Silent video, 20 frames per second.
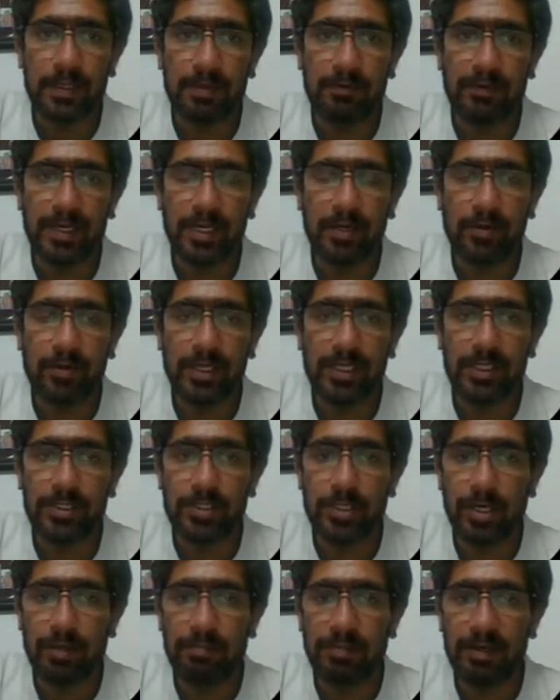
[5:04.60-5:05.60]
Now, when I look at the
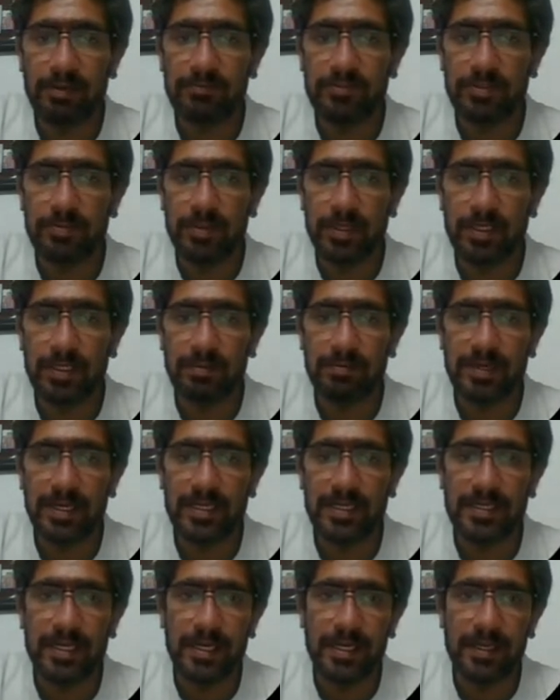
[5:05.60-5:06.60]
top left to bottom
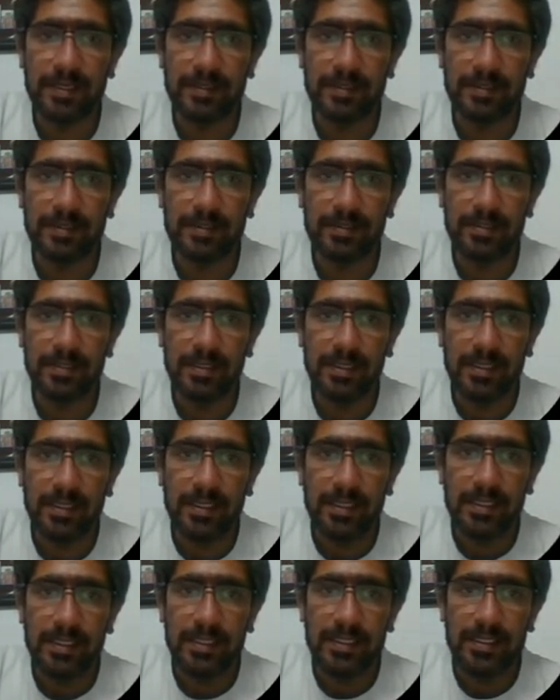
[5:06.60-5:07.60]
right diagonal,
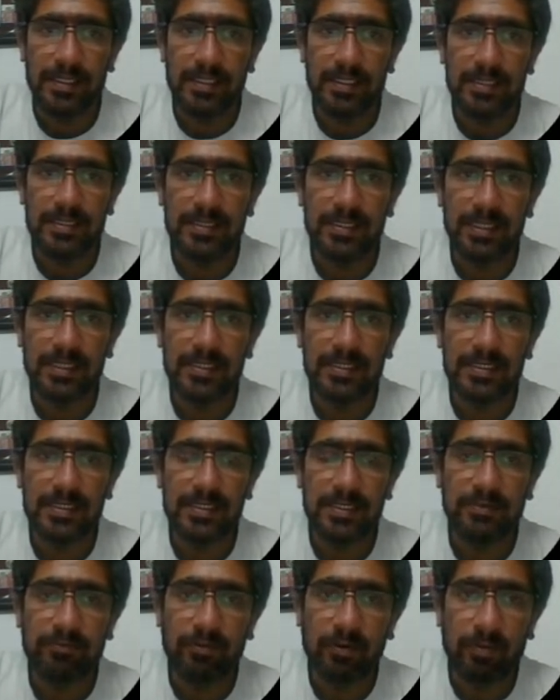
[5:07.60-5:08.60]

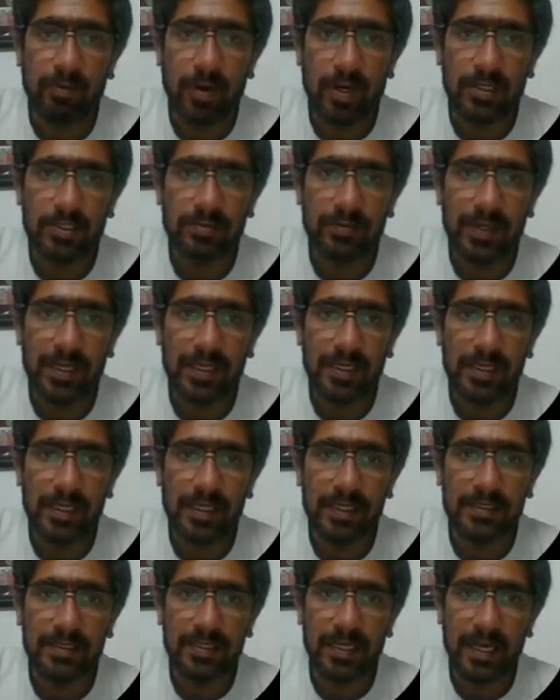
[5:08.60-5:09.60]
six for box one
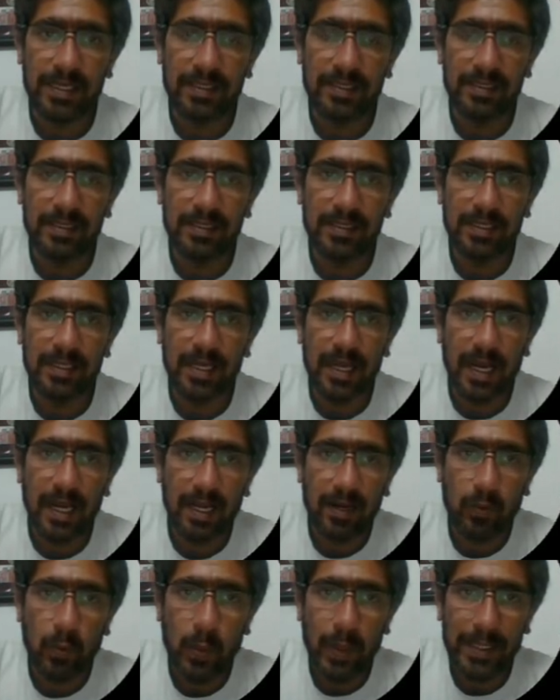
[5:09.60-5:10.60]
is either in
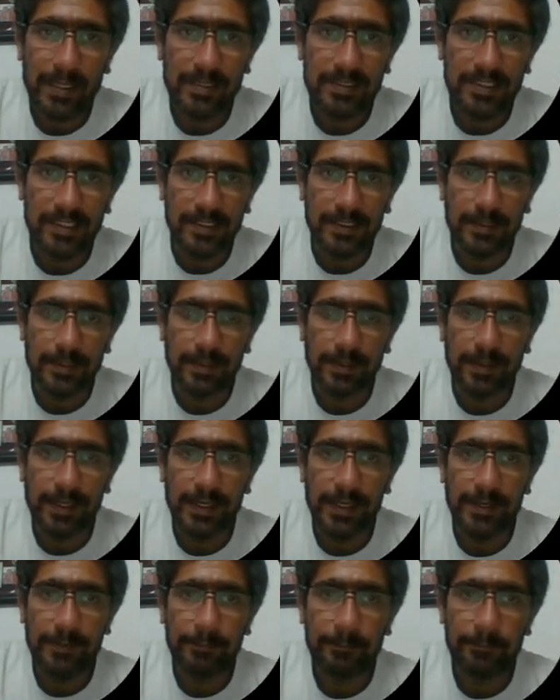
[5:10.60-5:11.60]

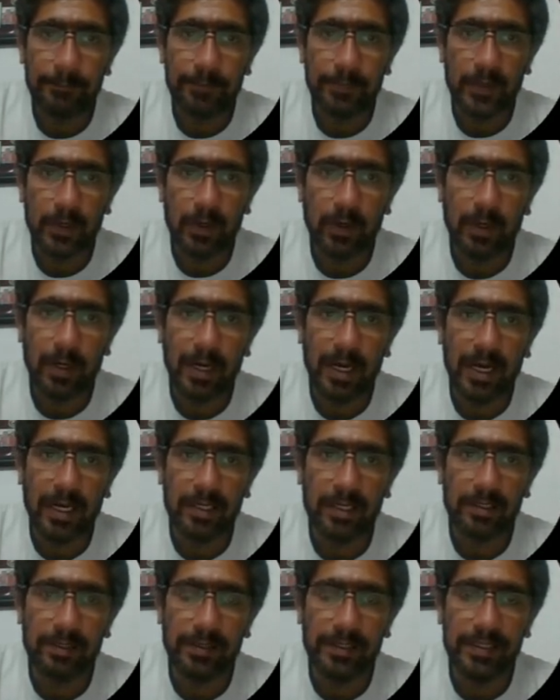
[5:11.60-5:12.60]
R1C3 or
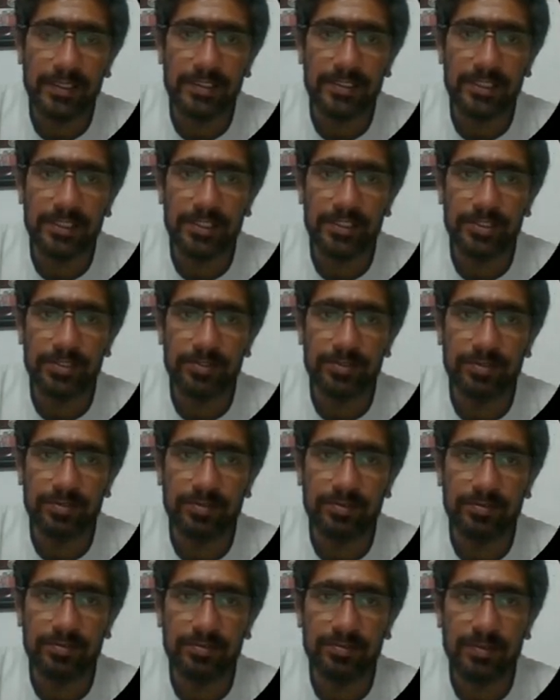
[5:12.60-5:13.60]
R3C2.
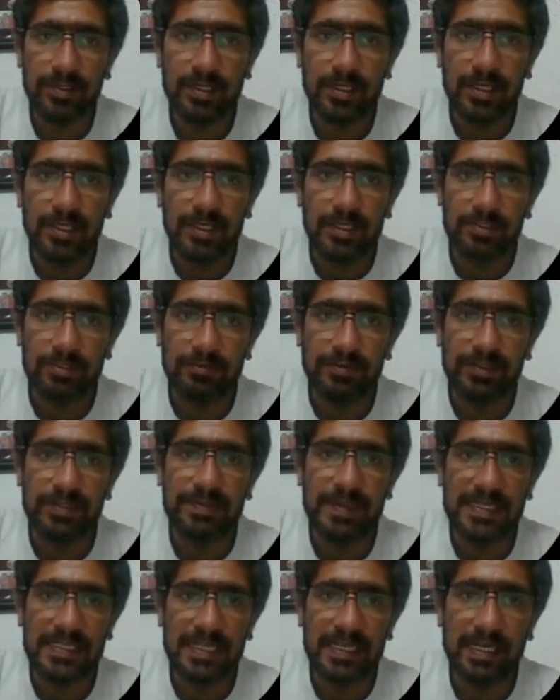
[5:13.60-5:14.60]
So, which
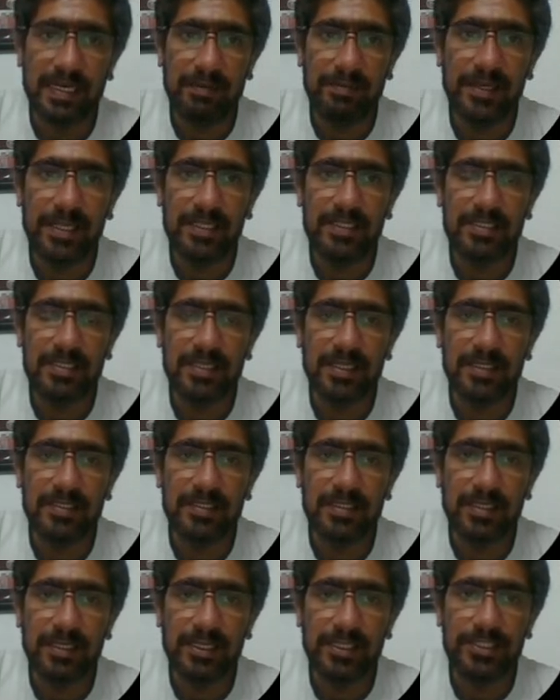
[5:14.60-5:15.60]
basically means the
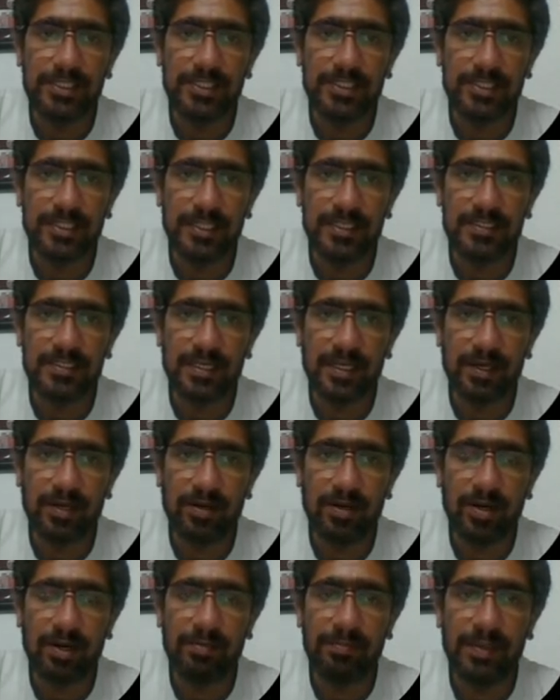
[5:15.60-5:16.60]
digit six
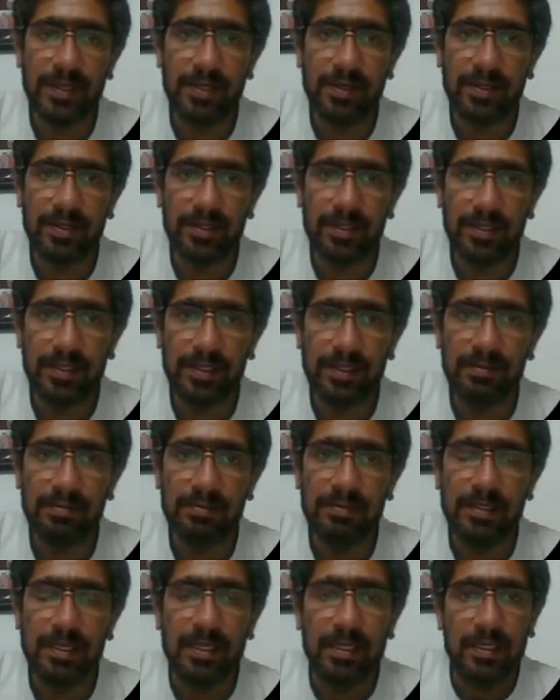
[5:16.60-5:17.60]
cannot be on the
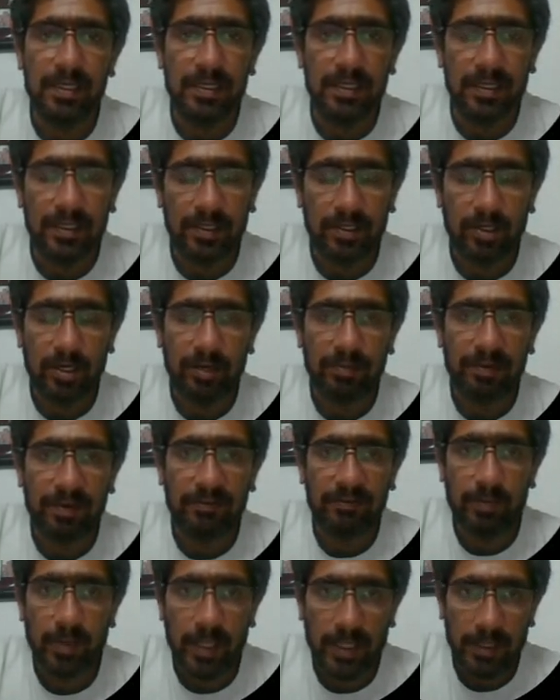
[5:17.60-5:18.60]
top
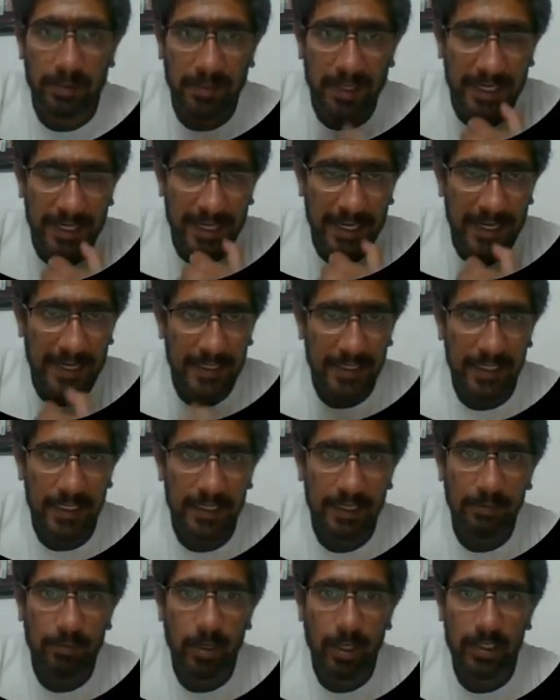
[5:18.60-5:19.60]
left bottom right diagonal
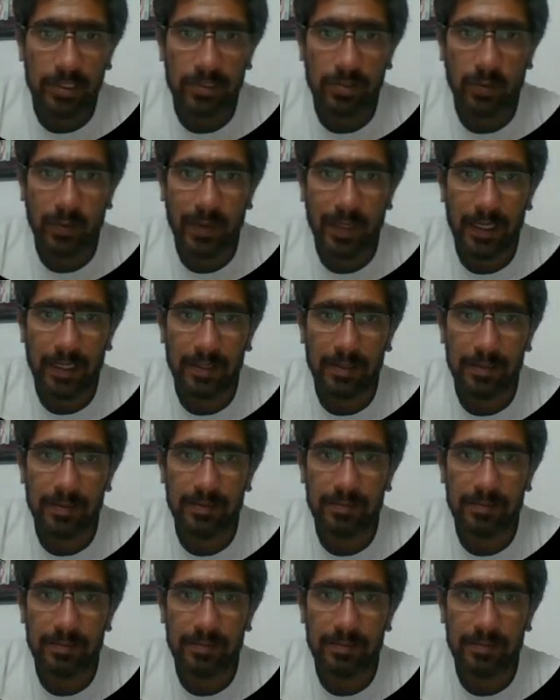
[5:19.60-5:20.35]
in box one.